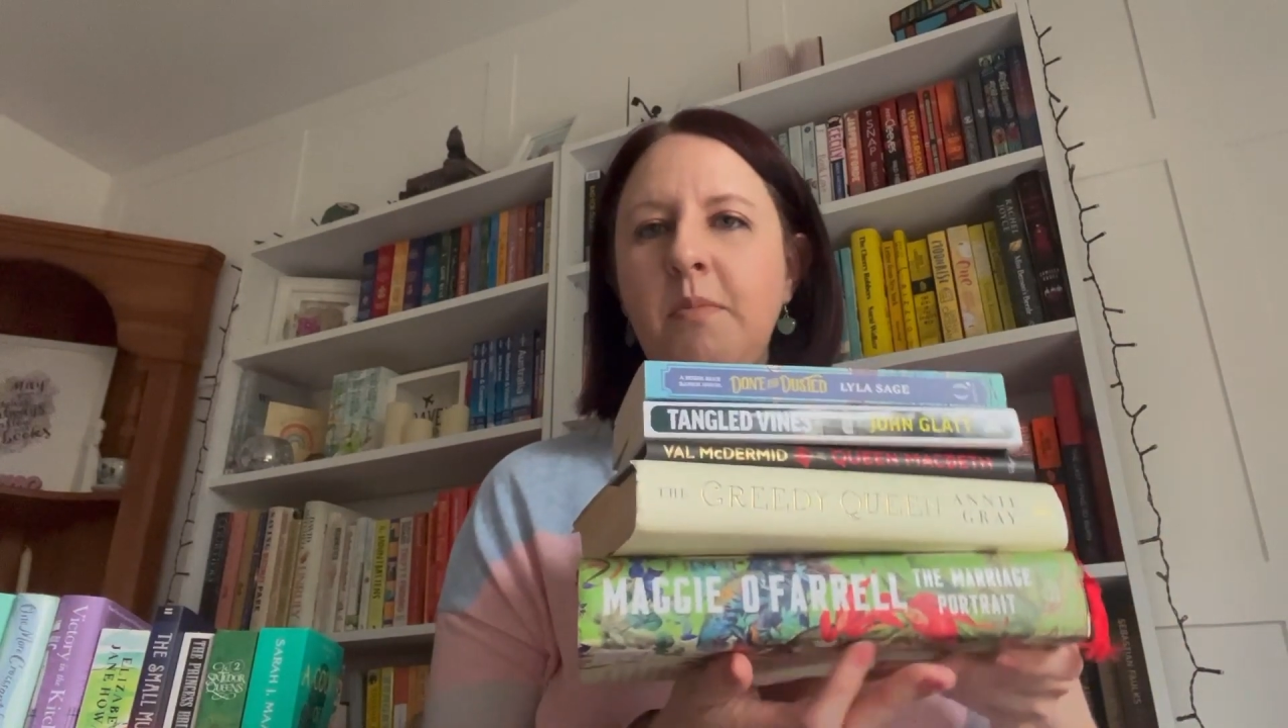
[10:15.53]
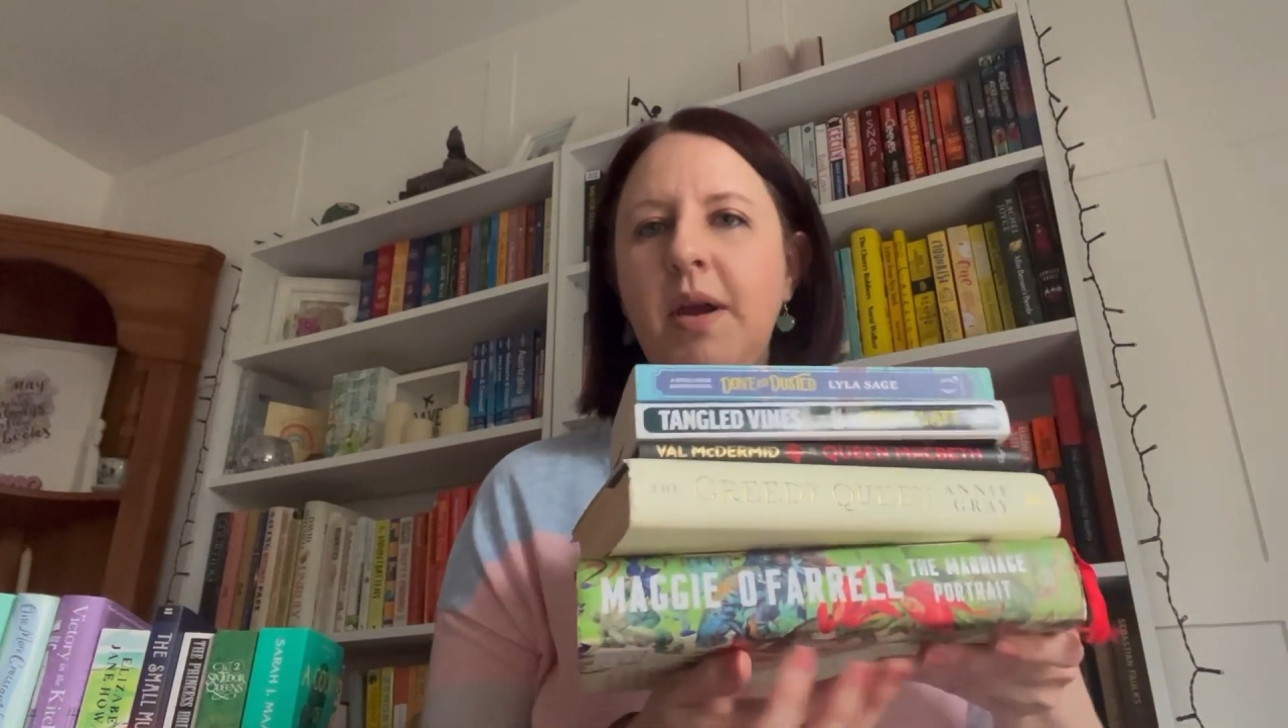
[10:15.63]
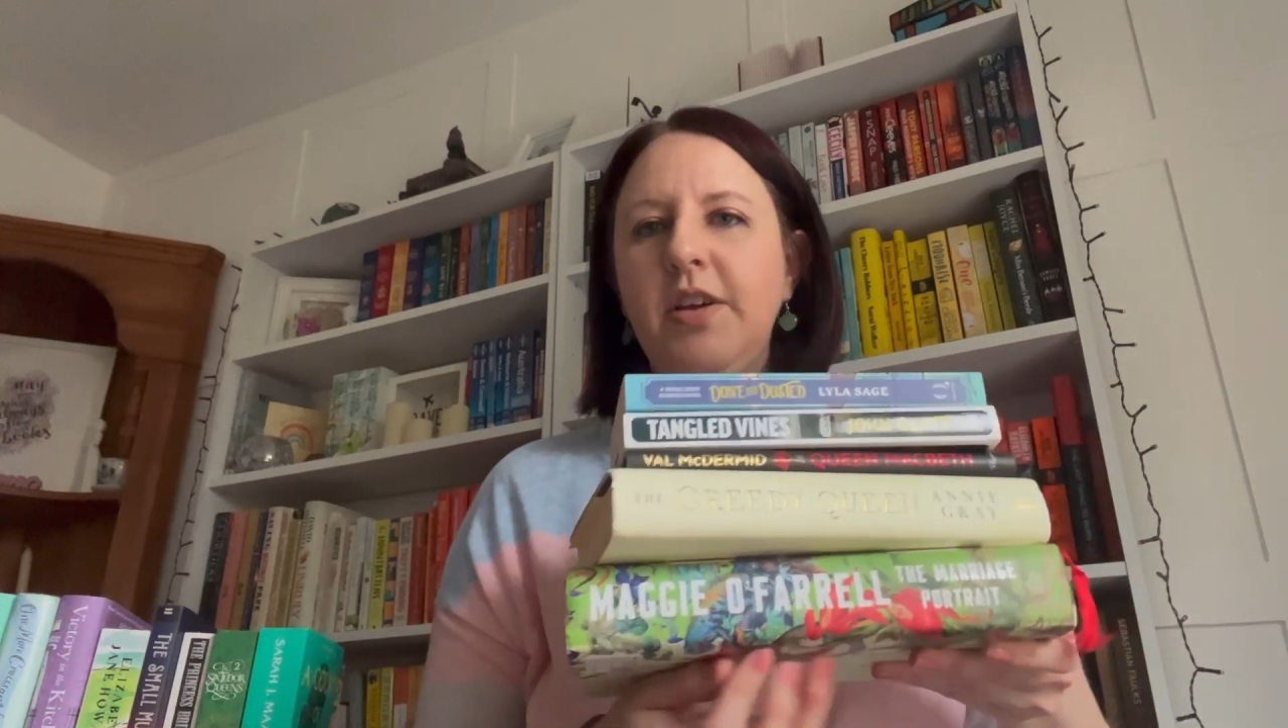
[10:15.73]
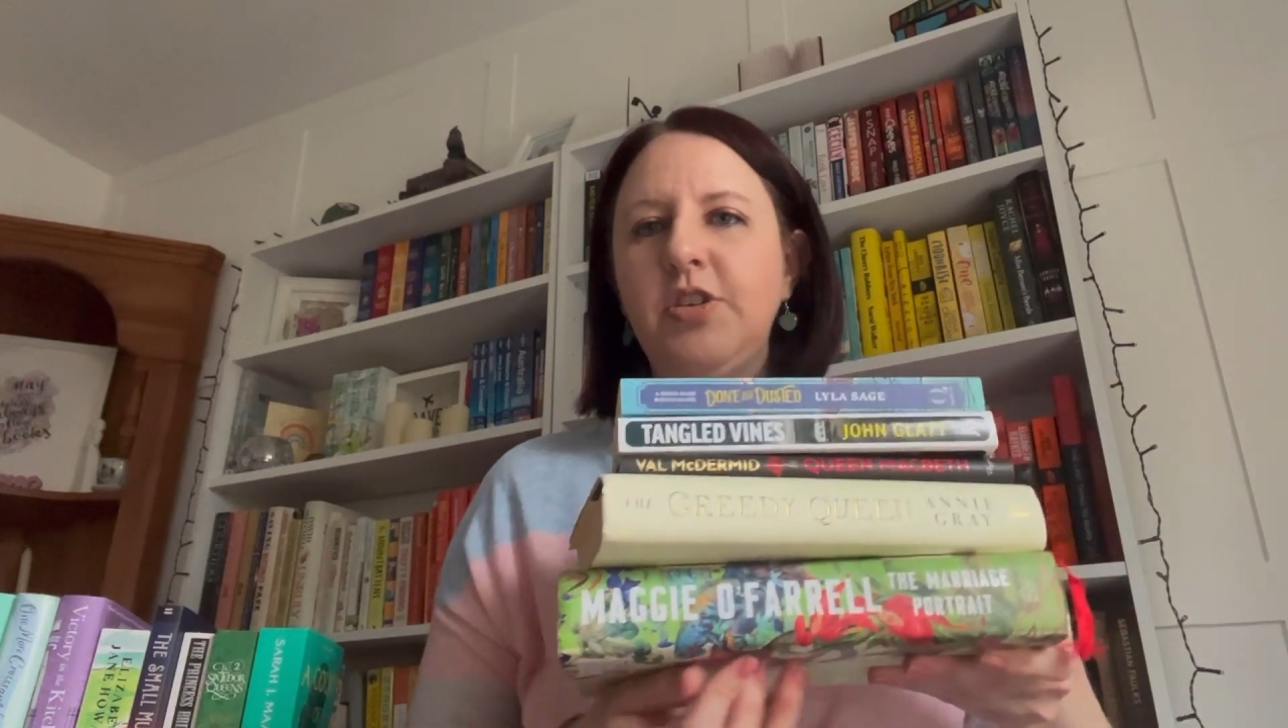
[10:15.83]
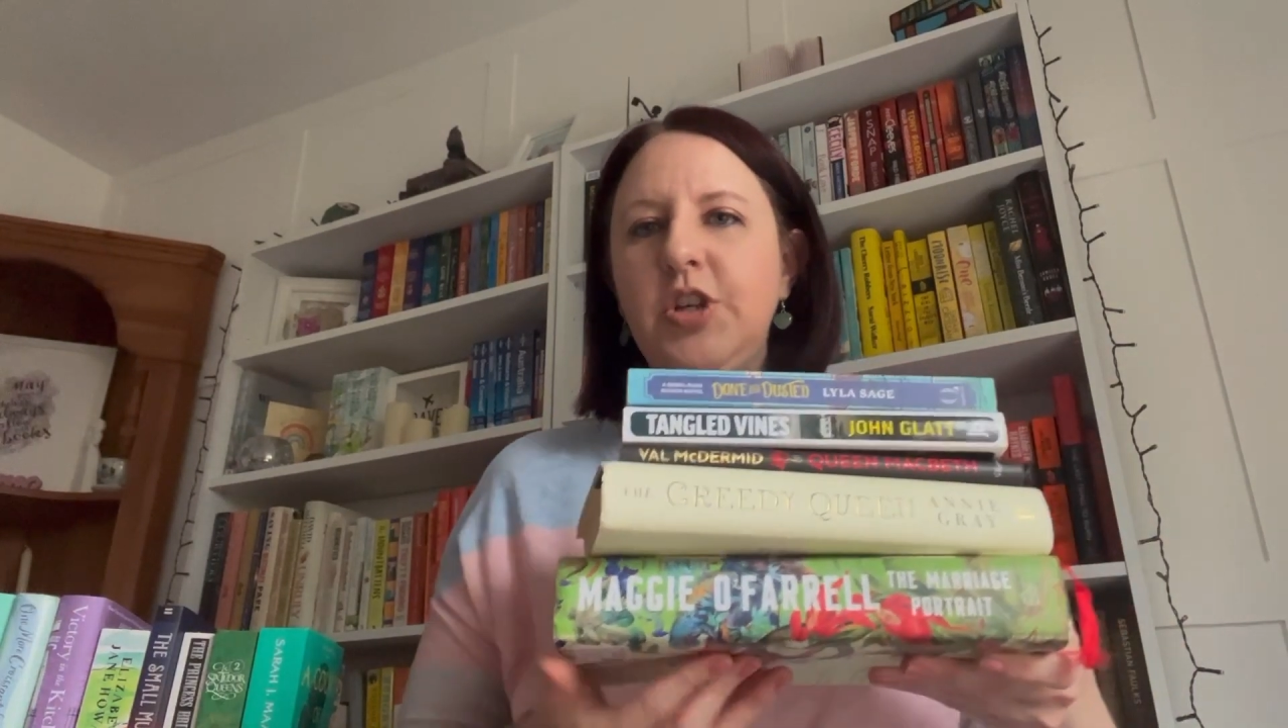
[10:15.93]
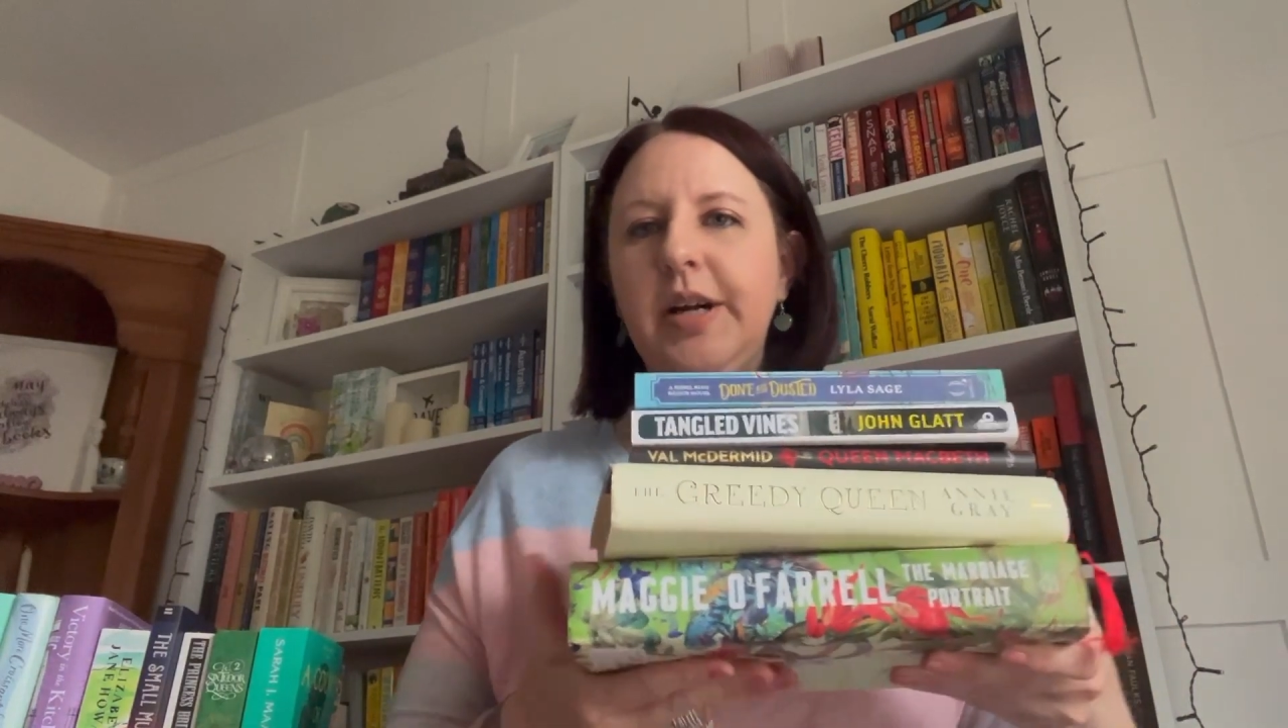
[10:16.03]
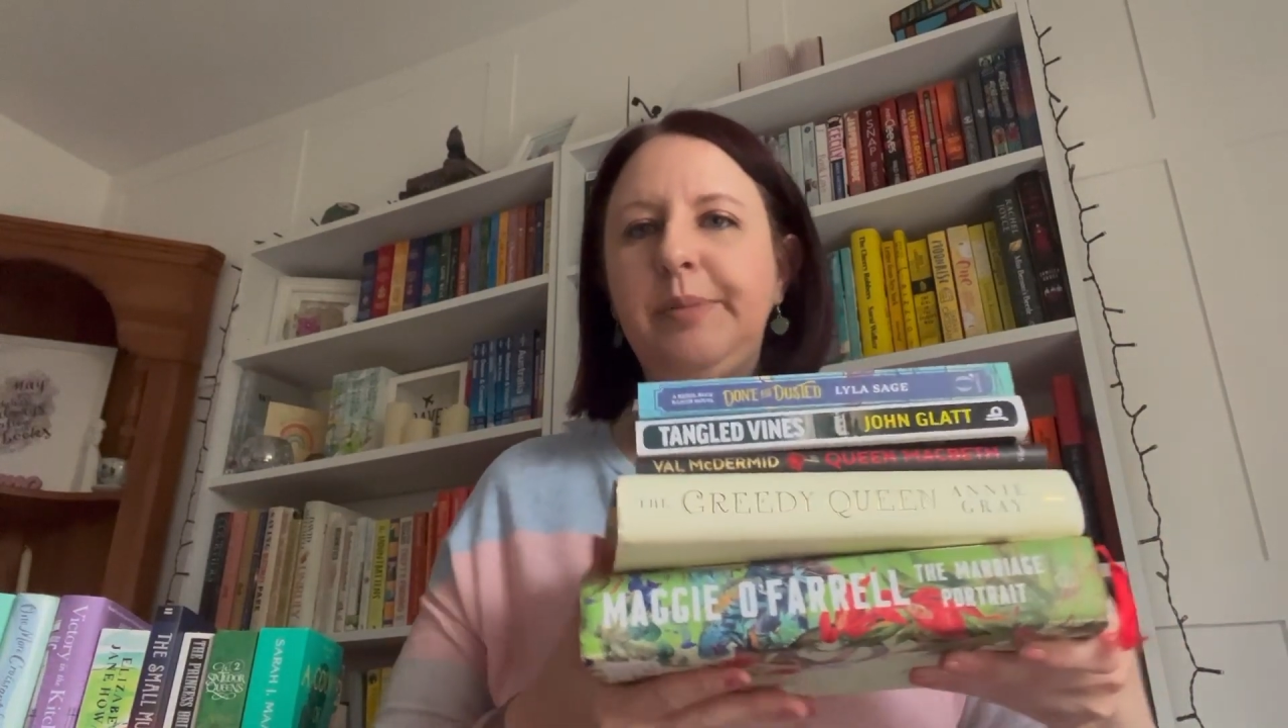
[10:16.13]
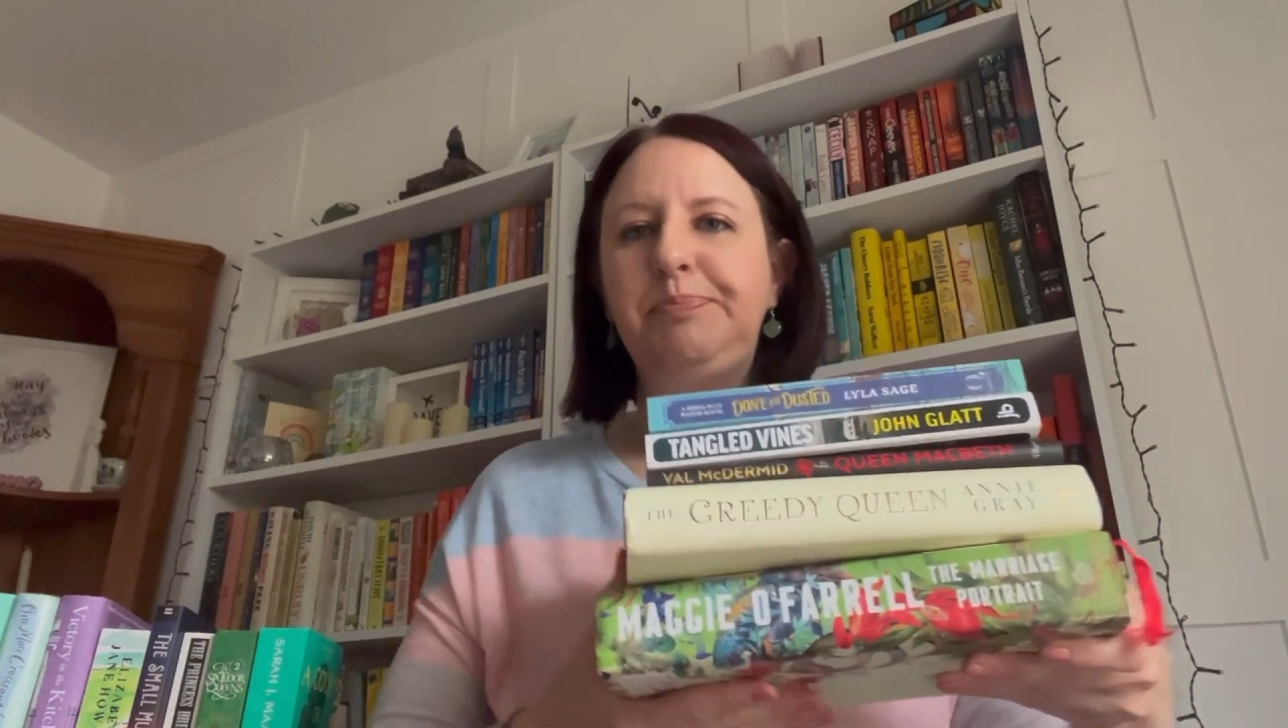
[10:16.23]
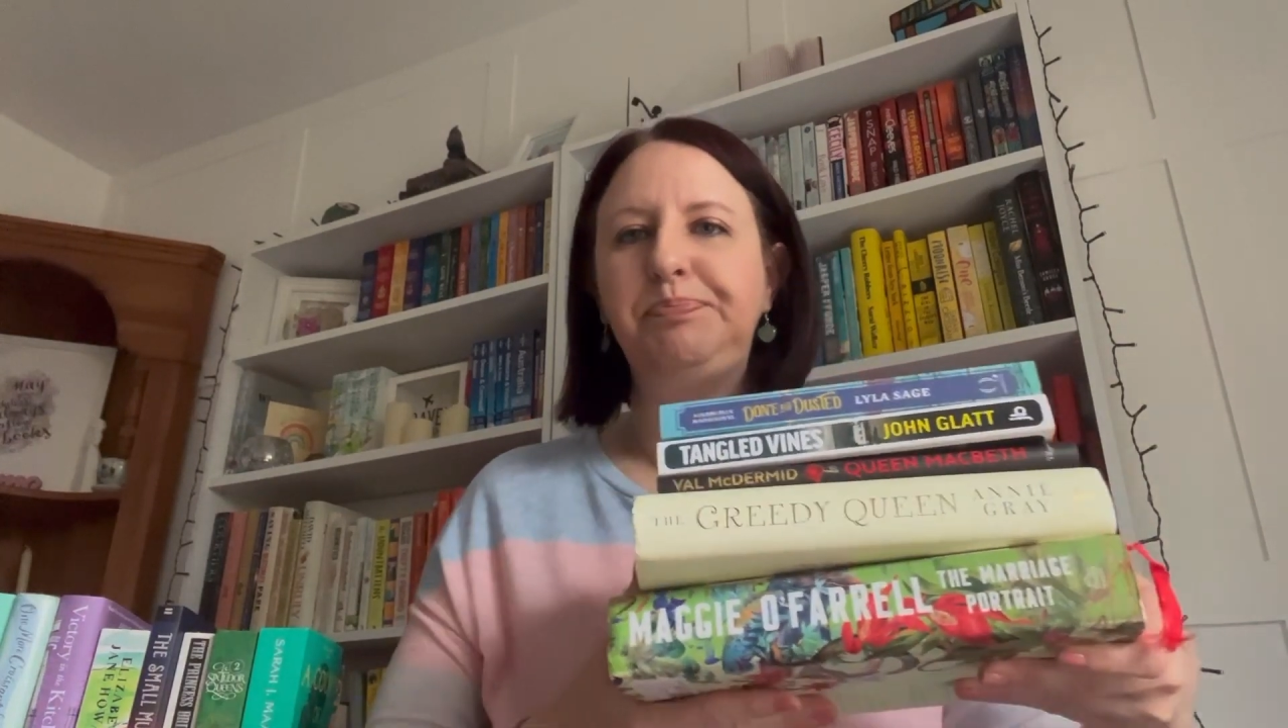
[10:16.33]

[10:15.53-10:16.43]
mixture,